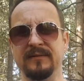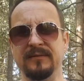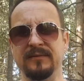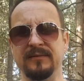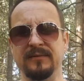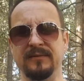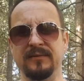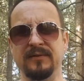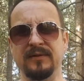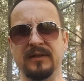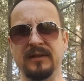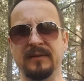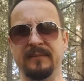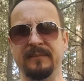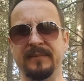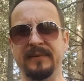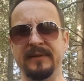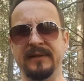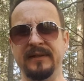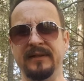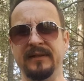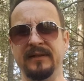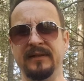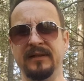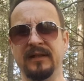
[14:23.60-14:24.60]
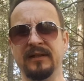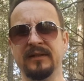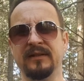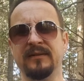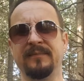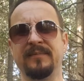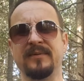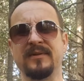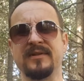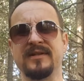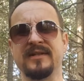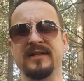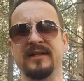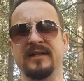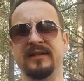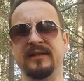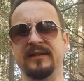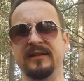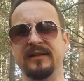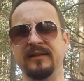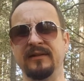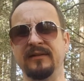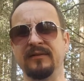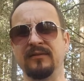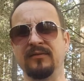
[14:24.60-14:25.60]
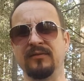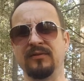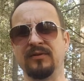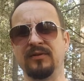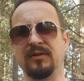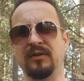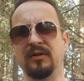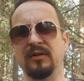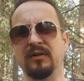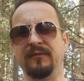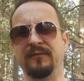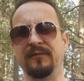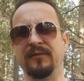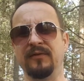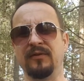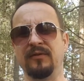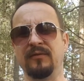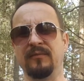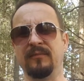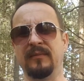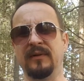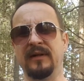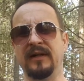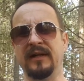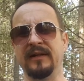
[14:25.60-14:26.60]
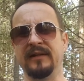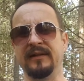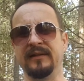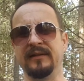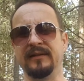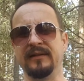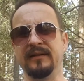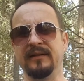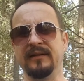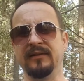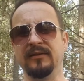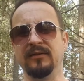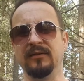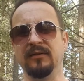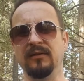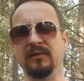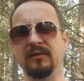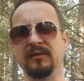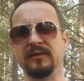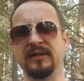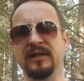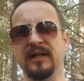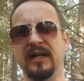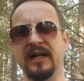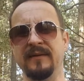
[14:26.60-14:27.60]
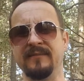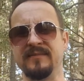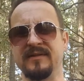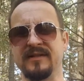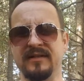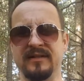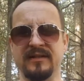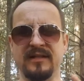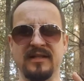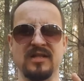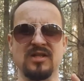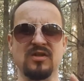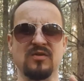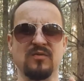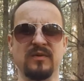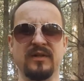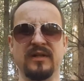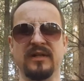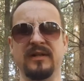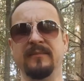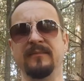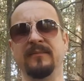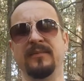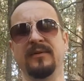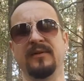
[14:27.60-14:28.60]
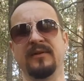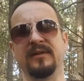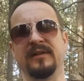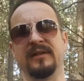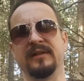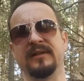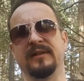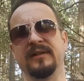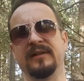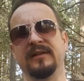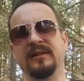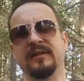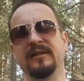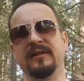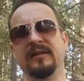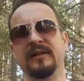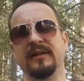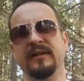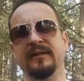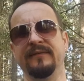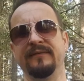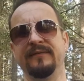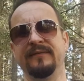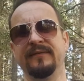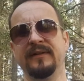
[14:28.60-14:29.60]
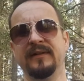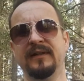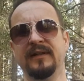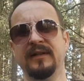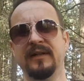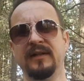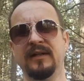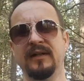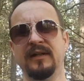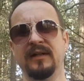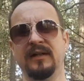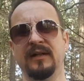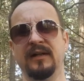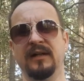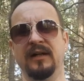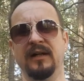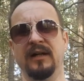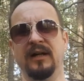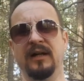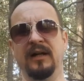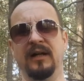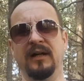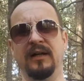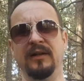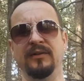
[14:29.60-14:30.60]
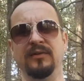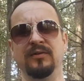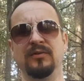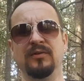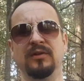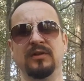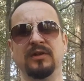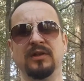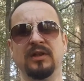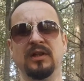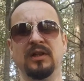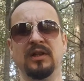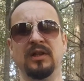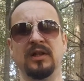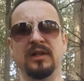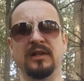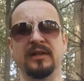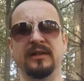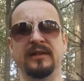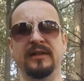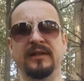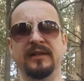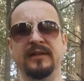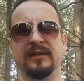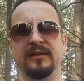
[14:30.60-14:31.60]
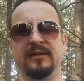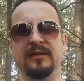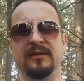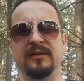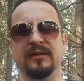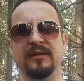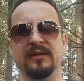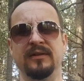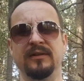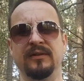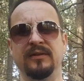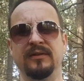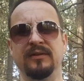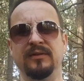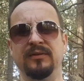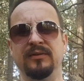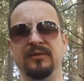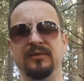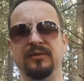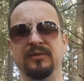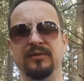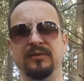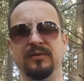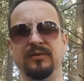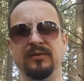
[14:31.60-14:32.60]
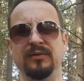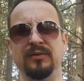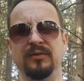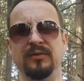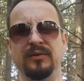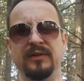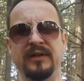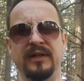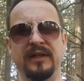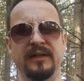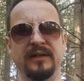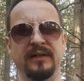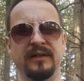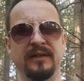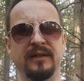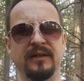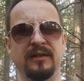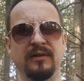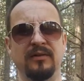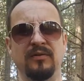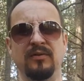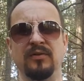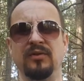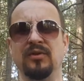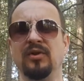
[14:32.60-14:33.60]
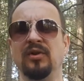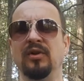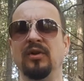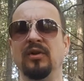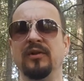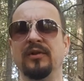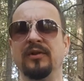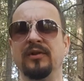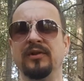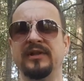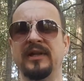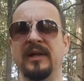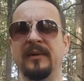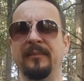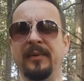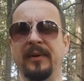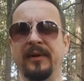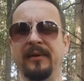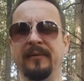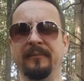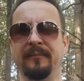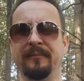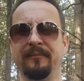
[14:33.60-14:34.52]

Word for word: you're gonna be 100% in control of your mind at all times and that's very important in life uh, you're gonna learn that uh, you can uh, control your temper